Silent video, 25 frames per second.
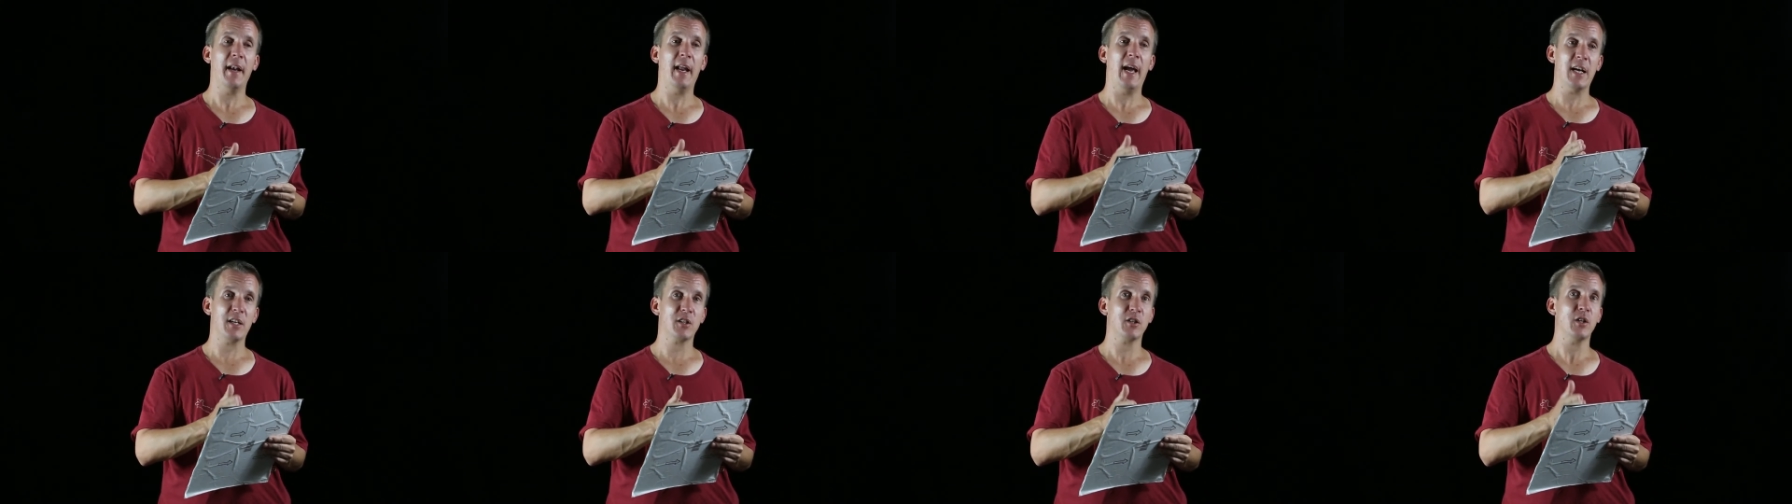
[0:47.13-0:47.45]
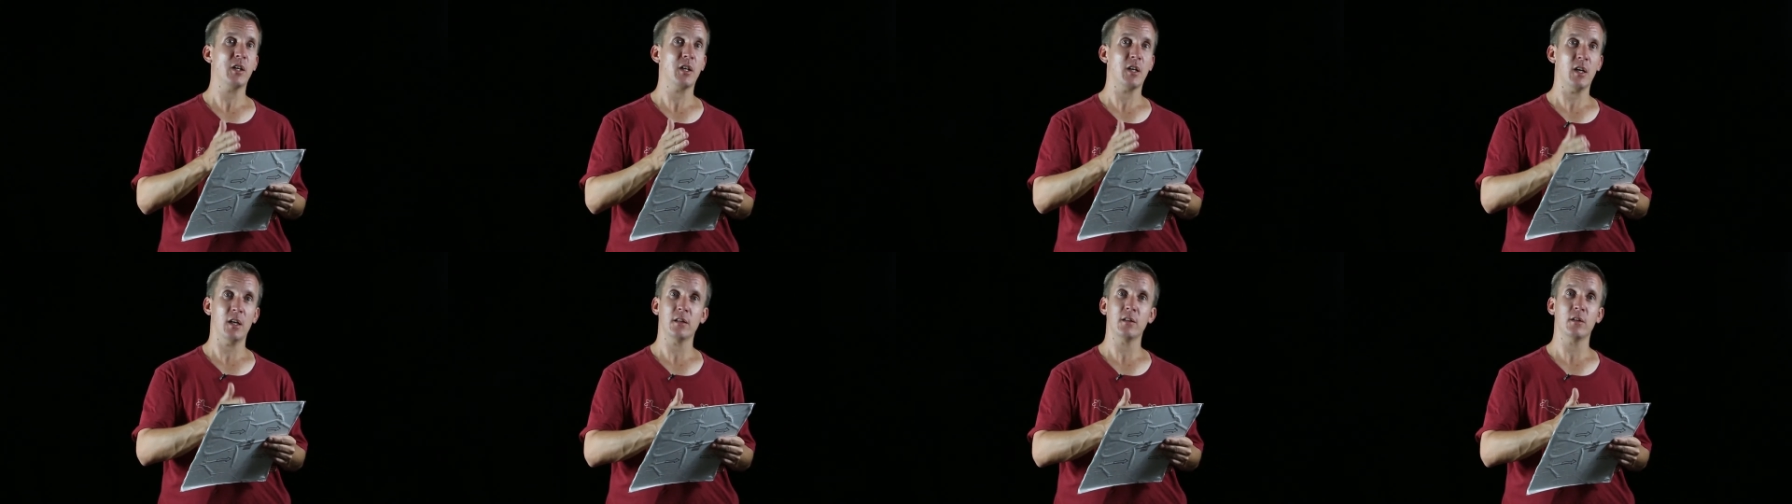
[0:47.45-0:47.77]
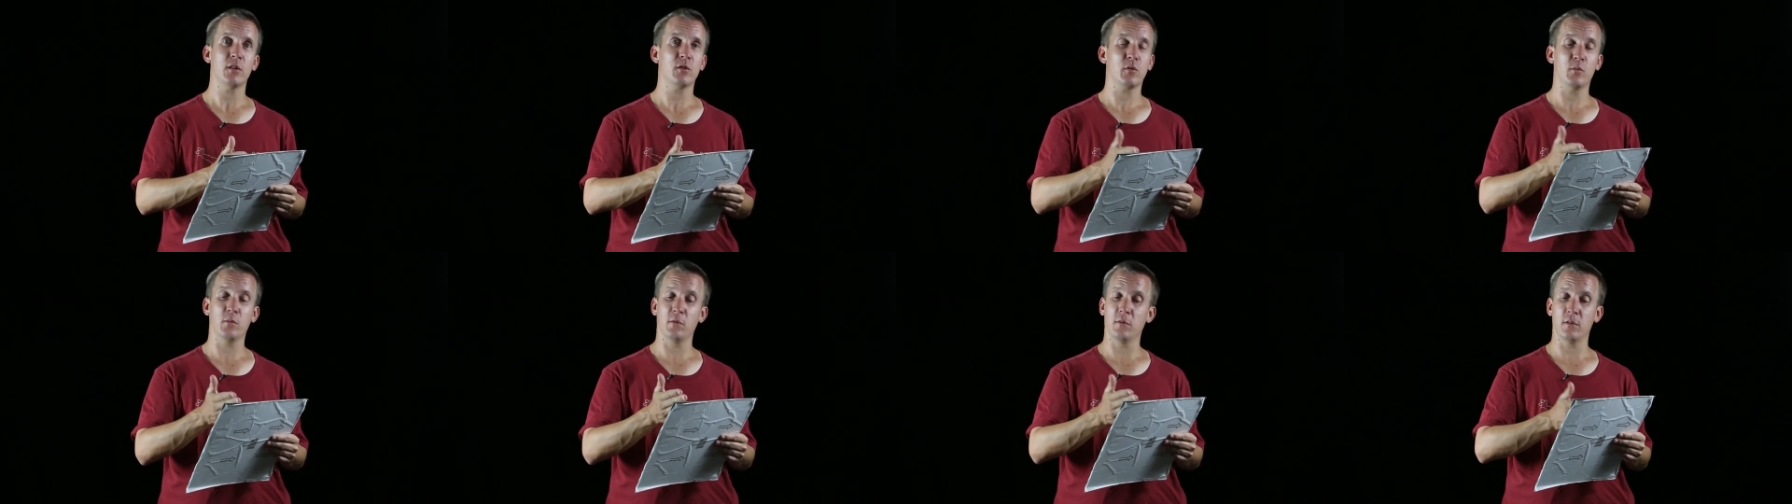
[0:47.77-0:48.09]
actually cut
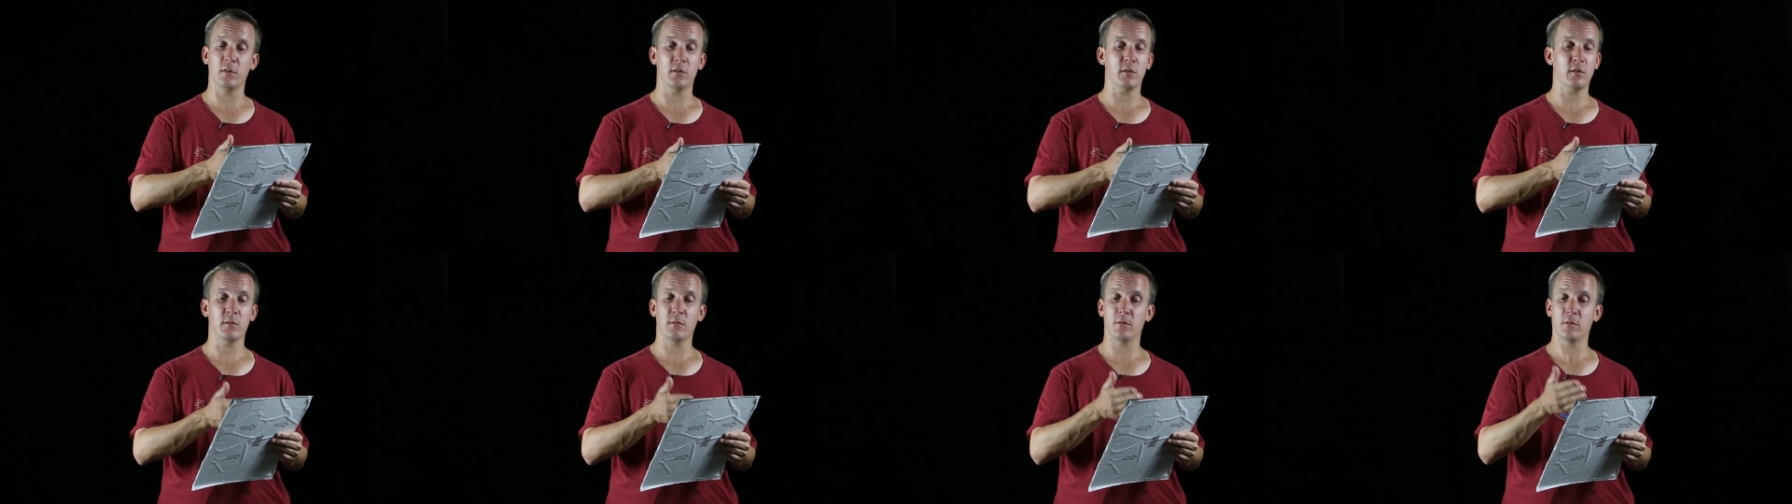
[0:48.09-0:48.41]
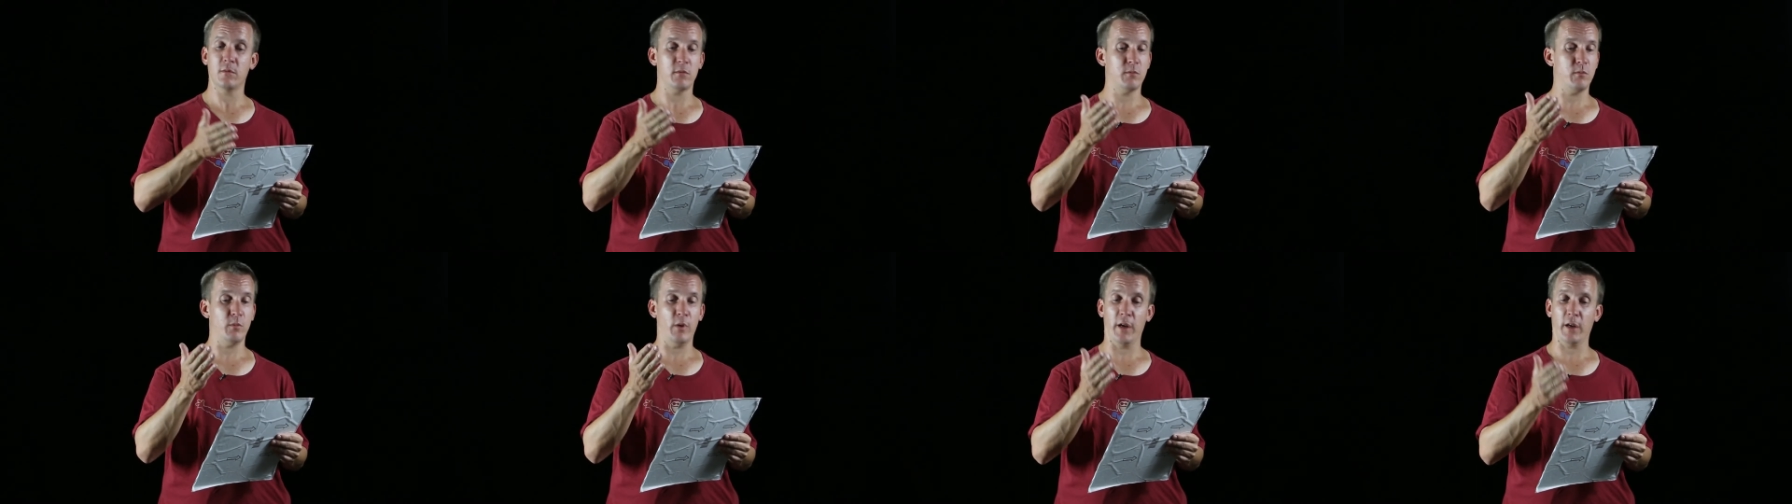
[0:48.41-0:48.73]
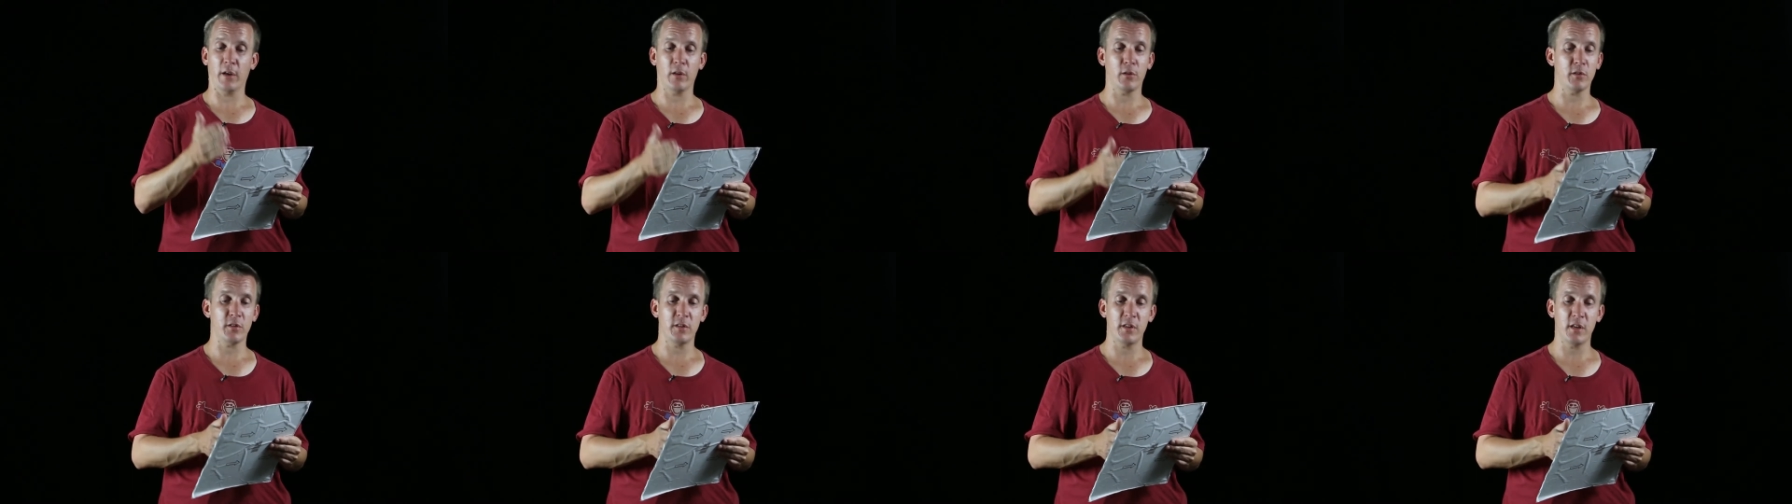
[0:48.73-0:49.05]
this with just
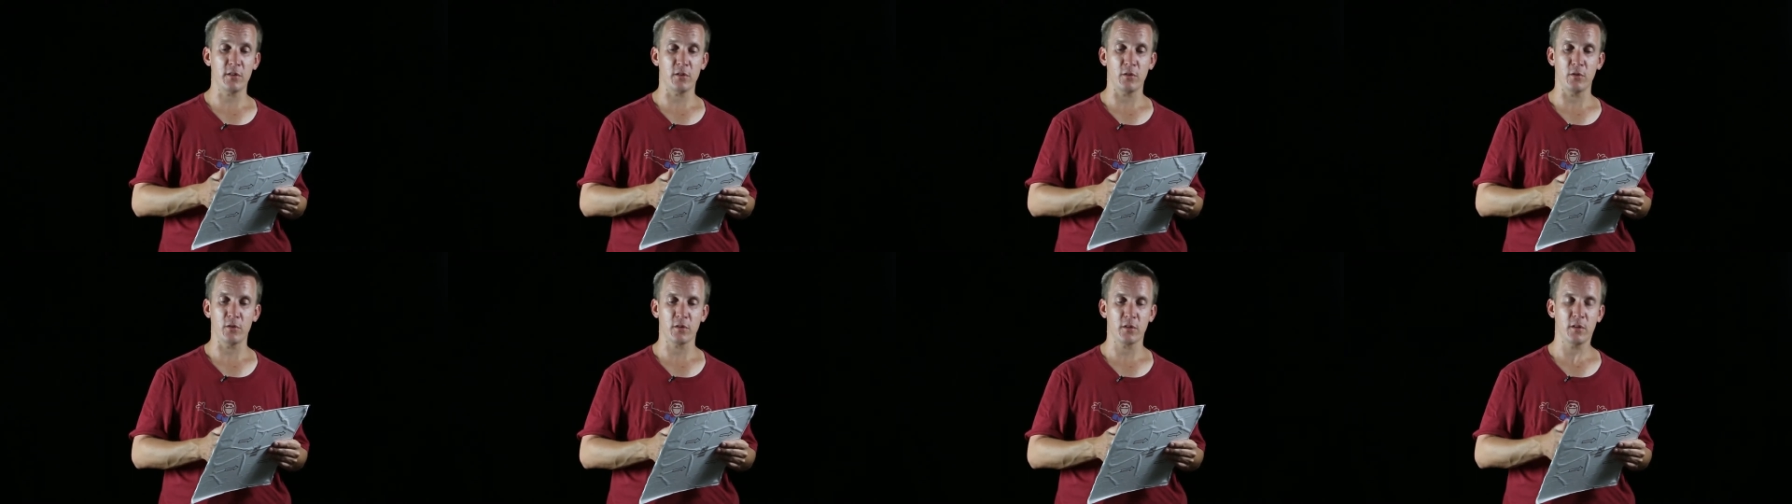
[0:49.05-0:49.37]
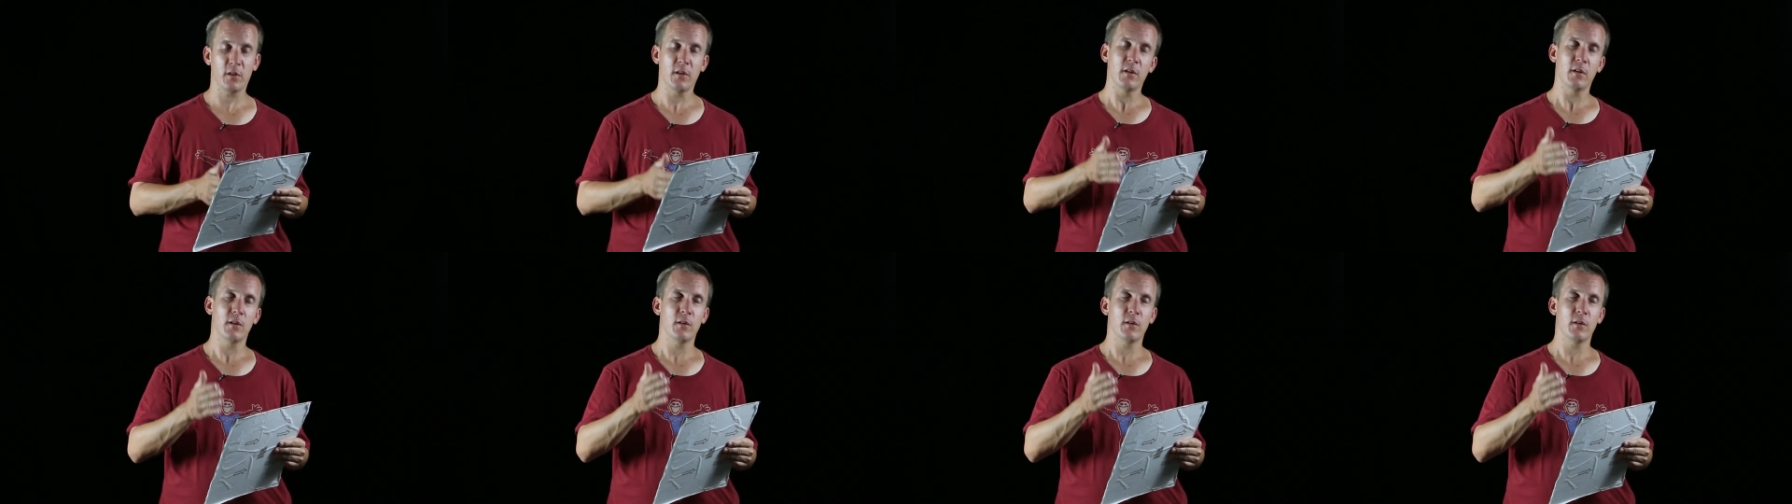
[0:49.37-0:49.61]
regular scissors.